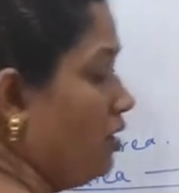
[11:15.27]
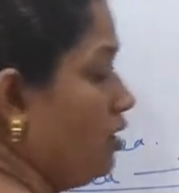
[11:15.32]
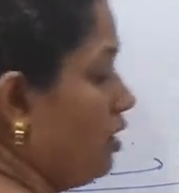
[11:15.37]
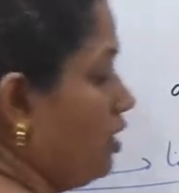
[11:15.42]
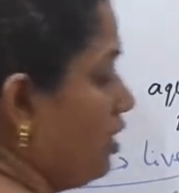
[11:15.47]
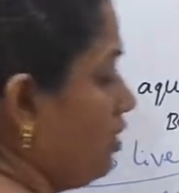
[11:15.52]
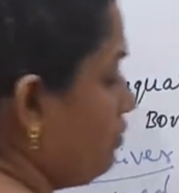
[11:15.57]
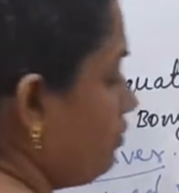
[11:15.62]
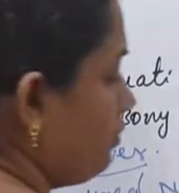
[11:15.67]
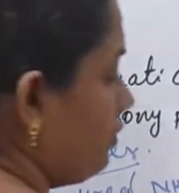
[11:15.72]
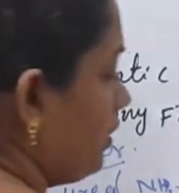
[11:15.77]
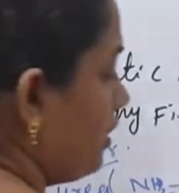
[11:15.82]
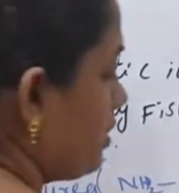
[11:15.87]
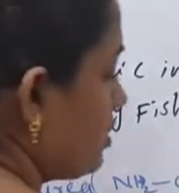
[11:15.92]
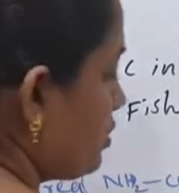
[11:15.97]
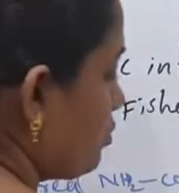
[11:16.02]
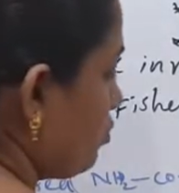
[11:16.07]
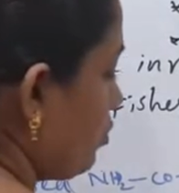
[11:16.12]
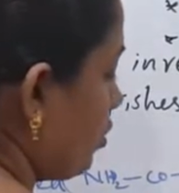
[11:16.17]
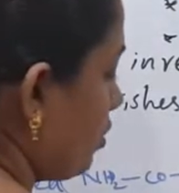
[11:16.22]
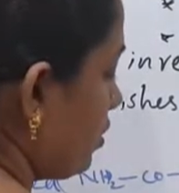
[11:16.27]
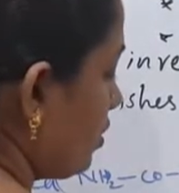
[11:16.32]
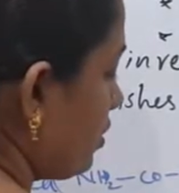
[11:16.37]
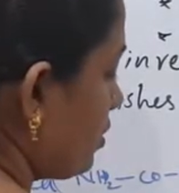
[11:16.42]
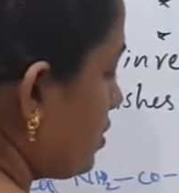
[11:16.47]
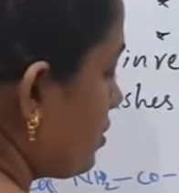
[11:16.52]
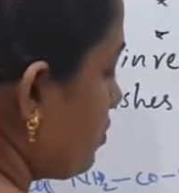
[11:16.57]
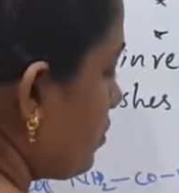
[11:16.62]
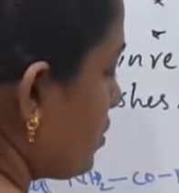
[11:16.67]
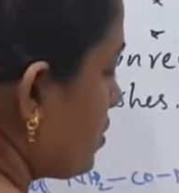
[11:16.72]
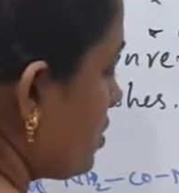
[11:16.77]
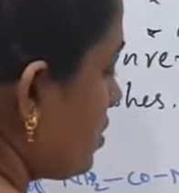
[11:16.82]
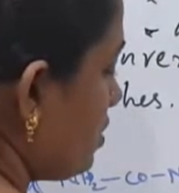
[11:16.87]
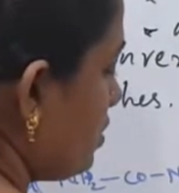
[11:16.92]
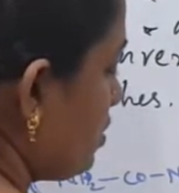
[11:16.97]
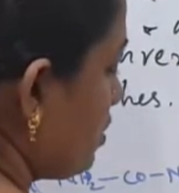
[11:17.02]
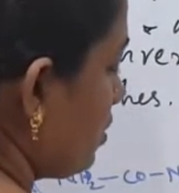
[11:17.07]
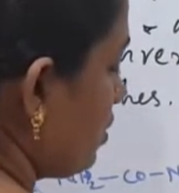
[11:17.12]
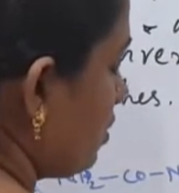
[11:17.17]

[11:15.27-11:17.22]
If less water is present,